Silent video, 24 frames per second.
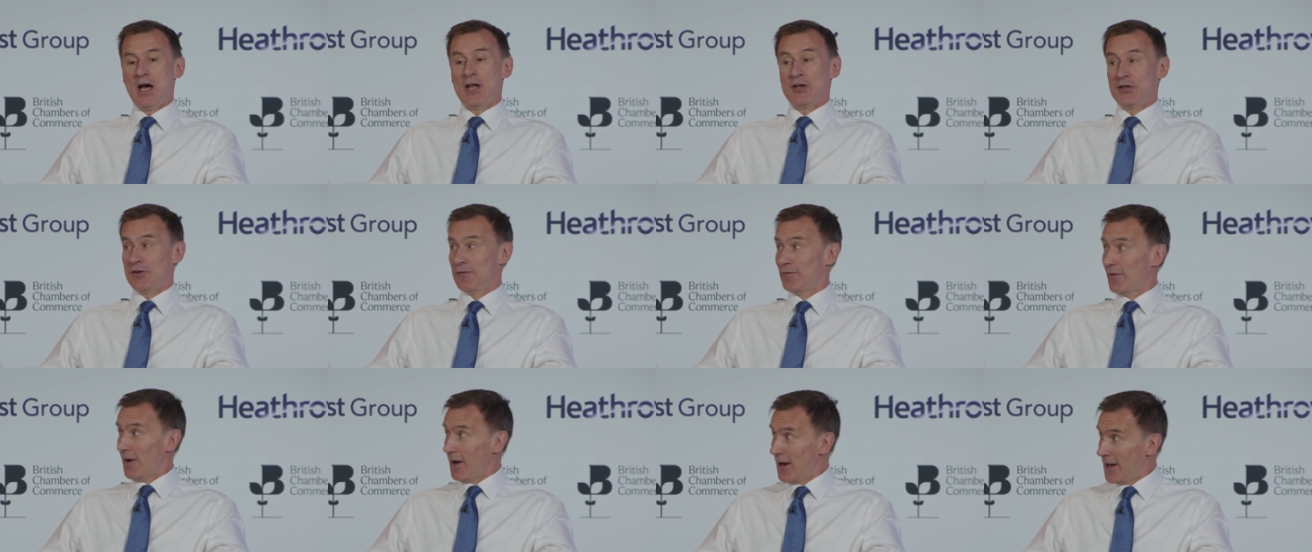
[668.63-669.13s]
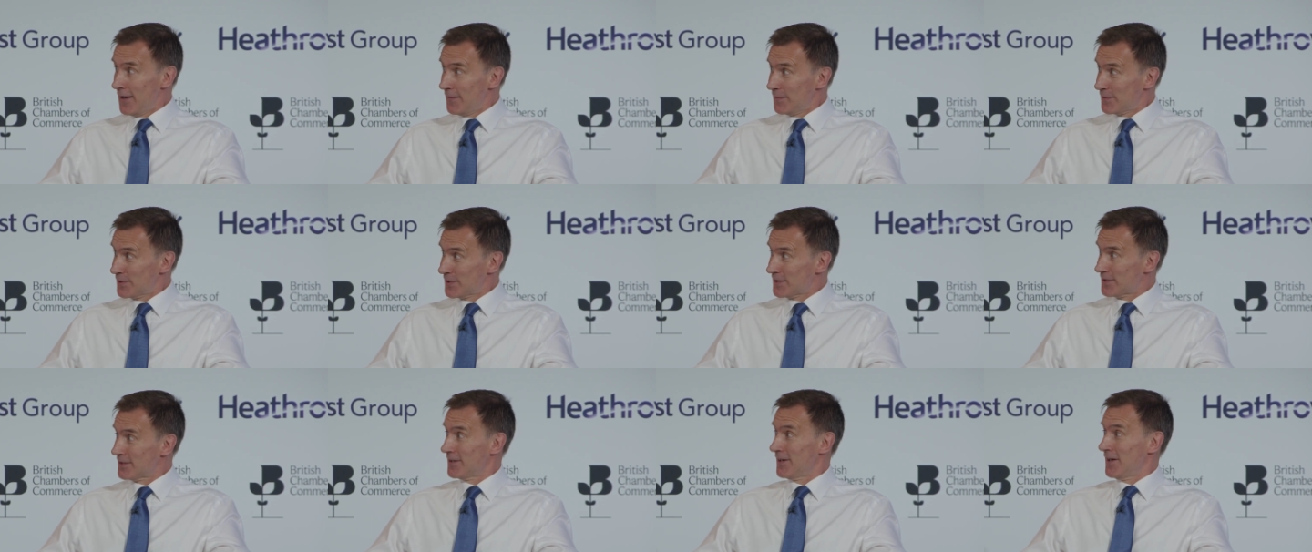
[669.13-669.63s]
under
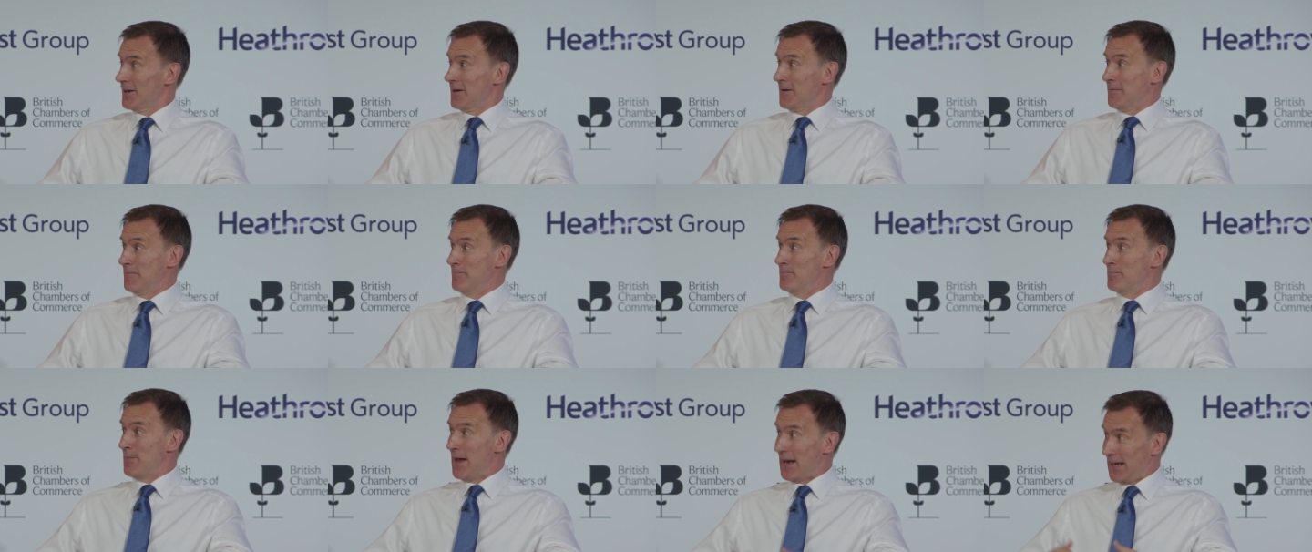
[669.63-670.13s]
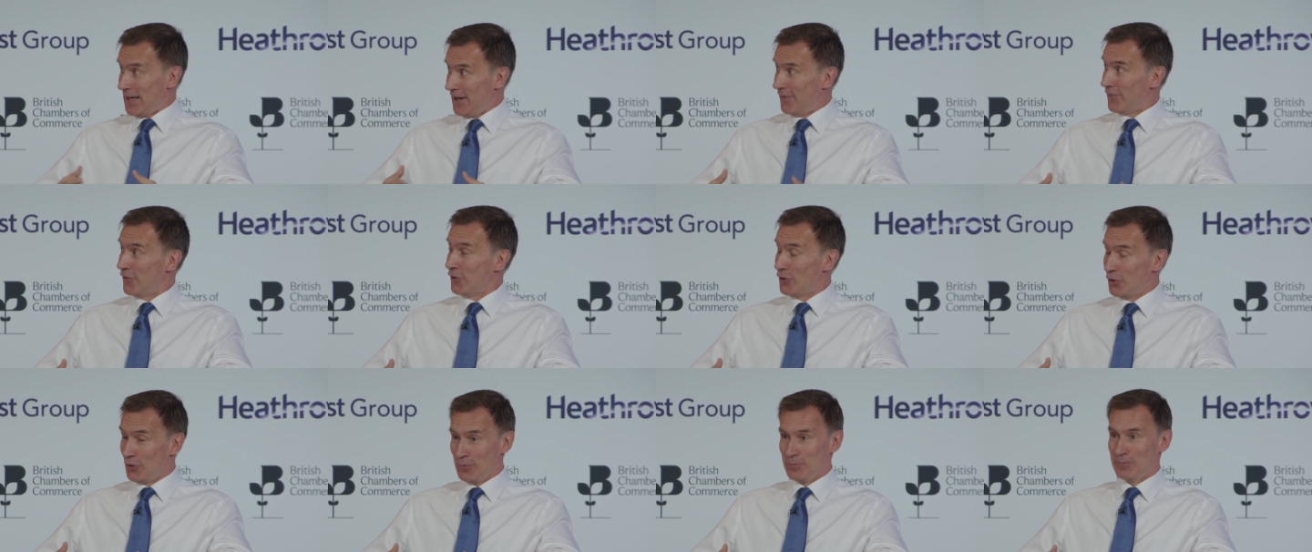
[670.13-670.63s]
fives, many
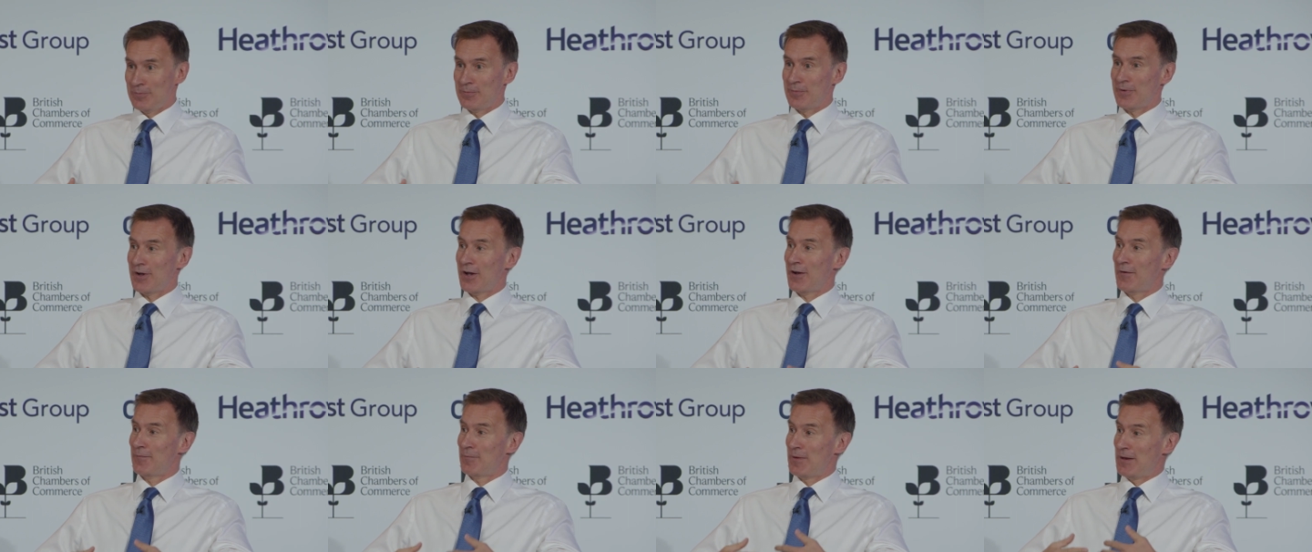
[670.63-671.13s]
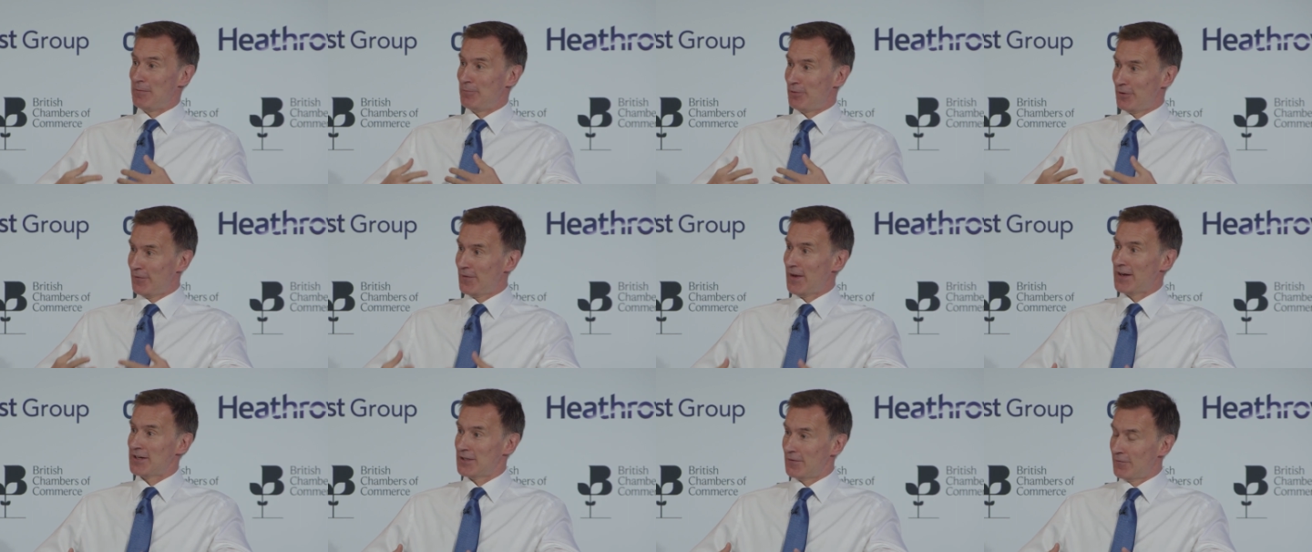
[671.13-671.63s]
of whom have been
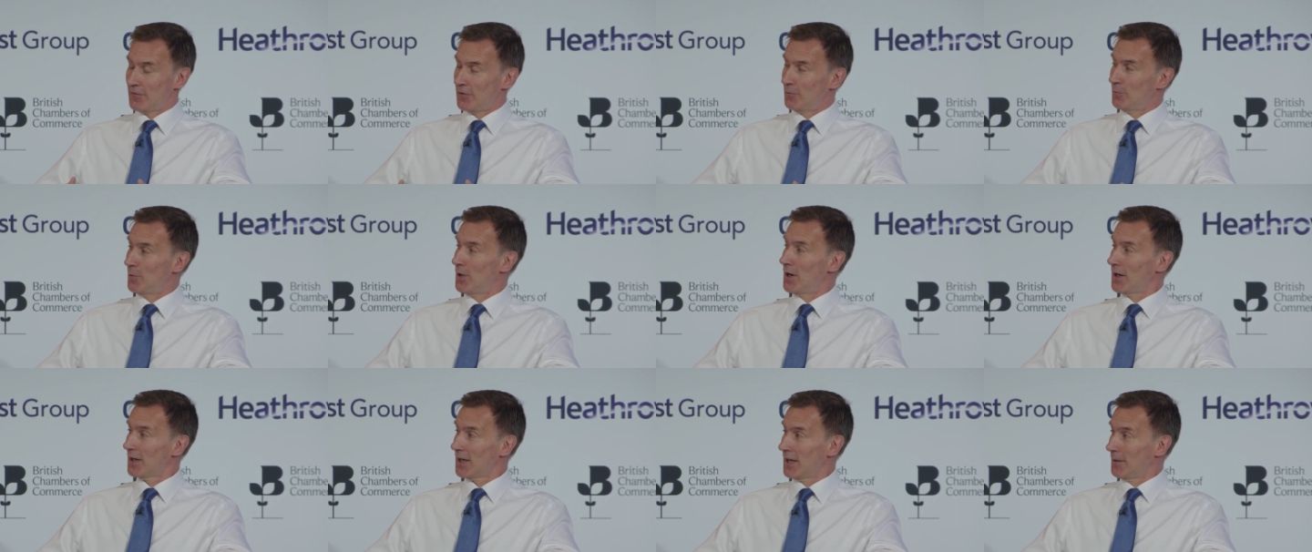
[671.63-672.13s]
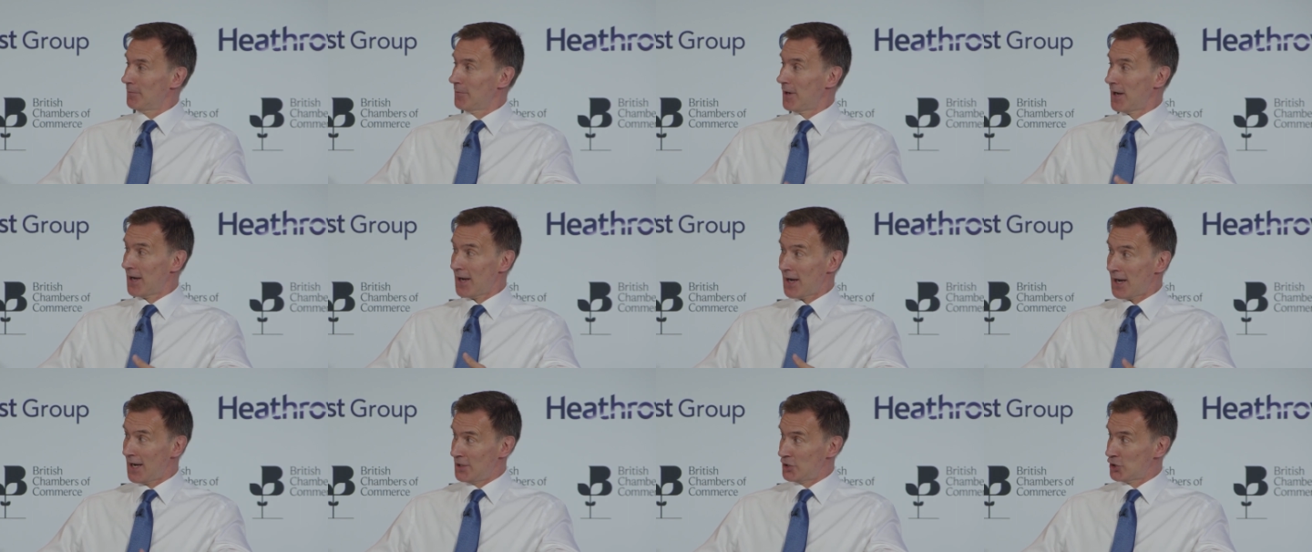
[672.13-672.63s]
prevented from working by
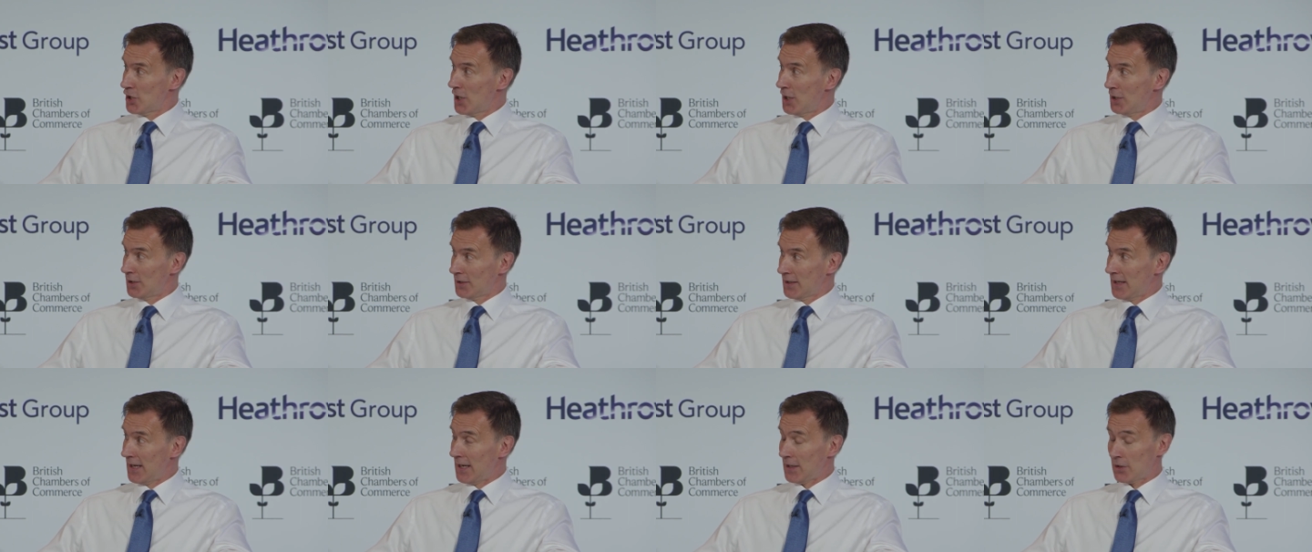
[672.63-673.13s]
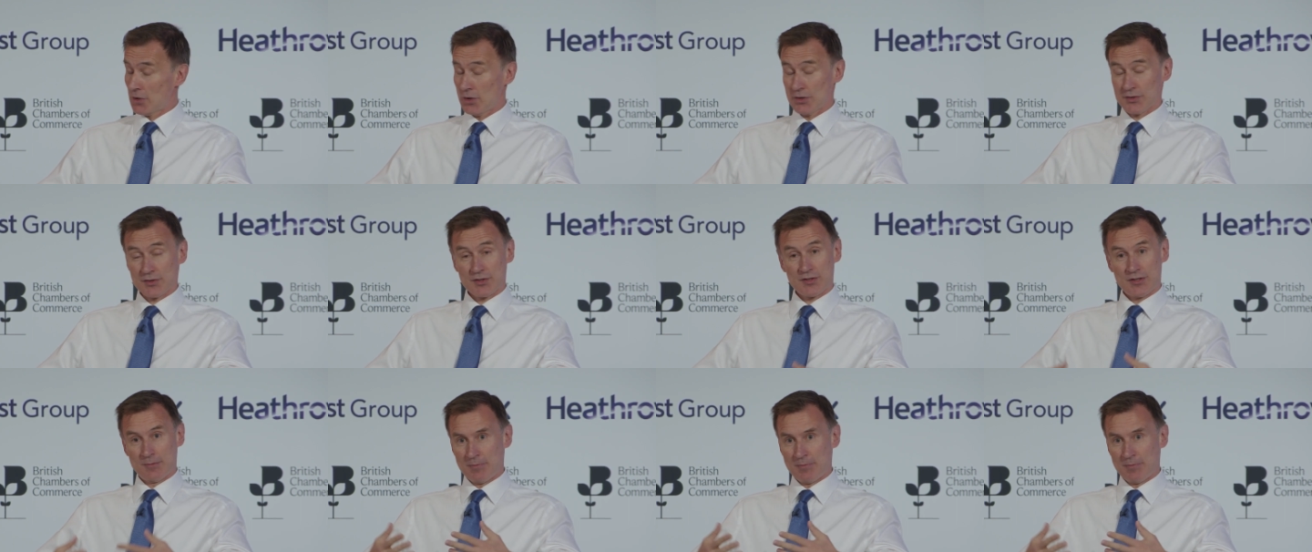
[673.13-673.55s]
high childcare costs.